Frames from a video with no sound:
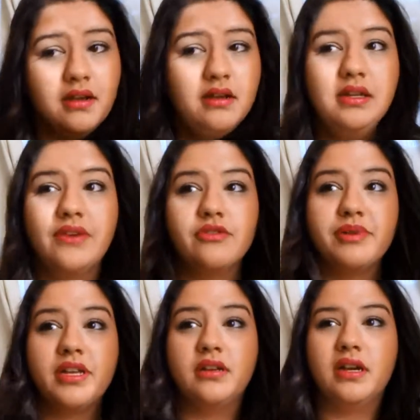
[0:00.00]
never
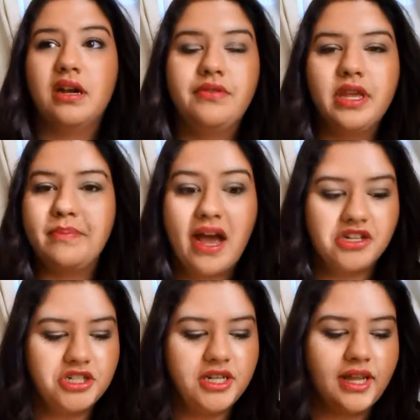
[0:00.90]
been. I've been like
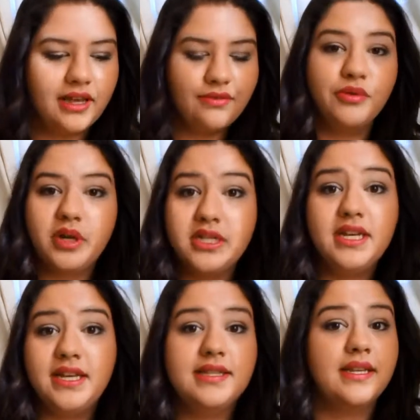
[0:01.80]
passion tea, like fruity
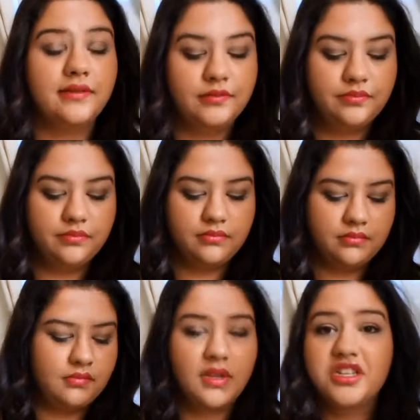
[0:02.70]
teas, and
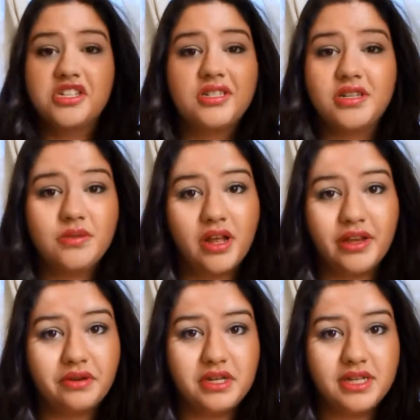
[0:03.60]
just do not like
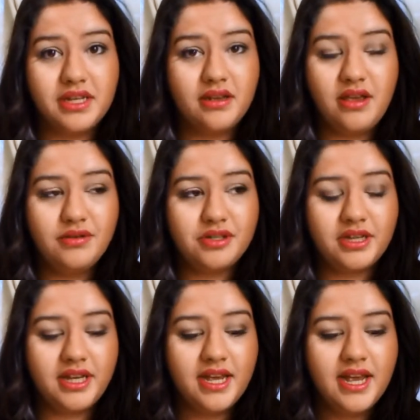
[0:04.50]
green tea
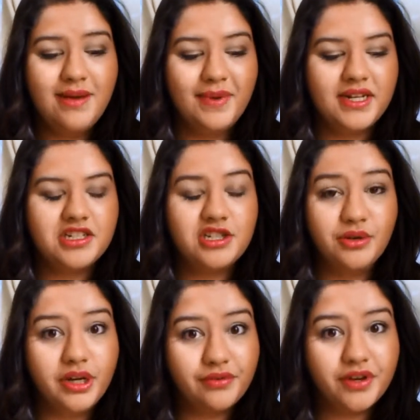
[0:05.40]
usually, but it's just so
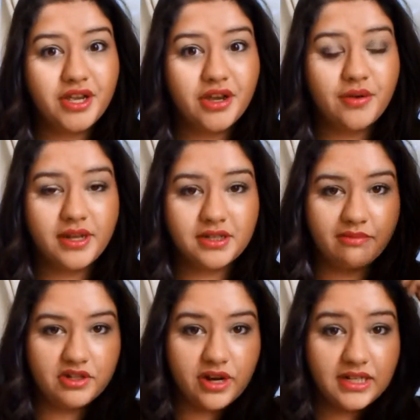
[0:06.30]
good for you. And so I've
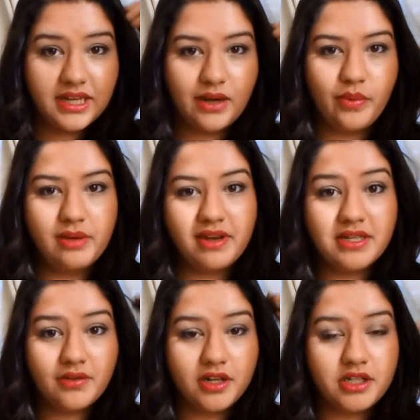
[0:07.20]
been trying to like wean
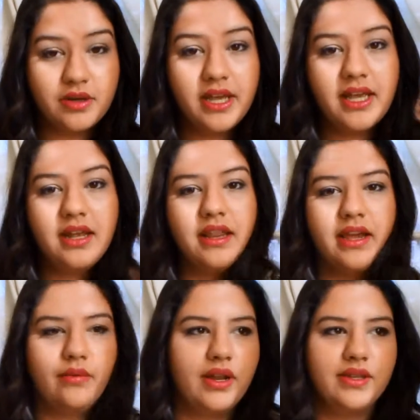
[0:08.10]
myself onto it, and I like
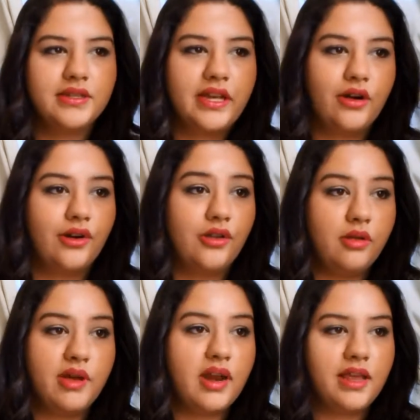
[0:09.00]
read this like article
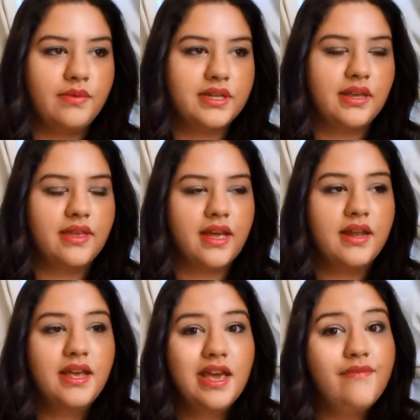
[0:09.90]
about it. It was saying that
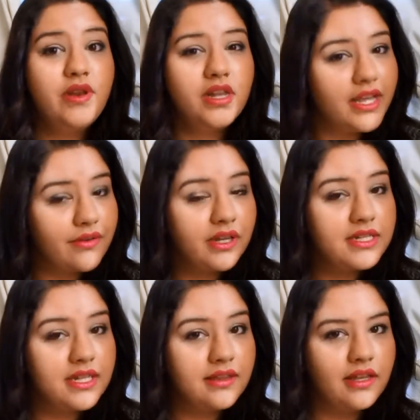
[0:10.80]
if you didn't like green
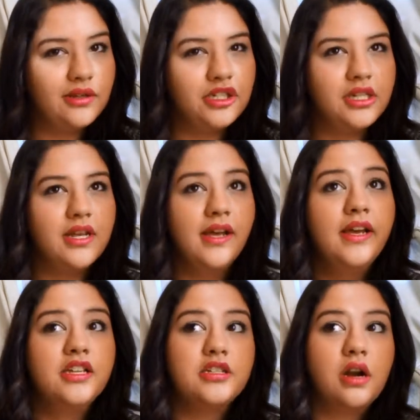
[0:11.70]
tea, that you should
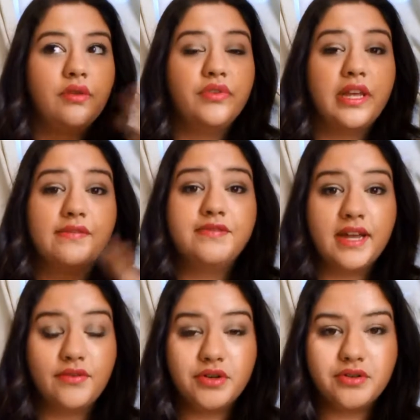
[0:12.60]
start off with like
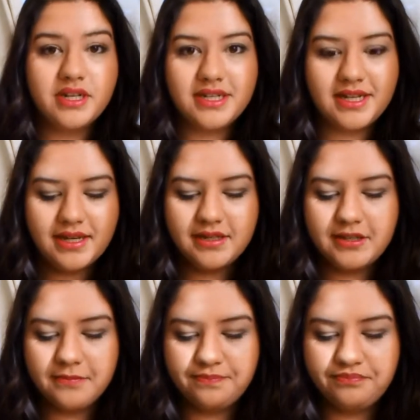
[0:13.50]
flavored green teas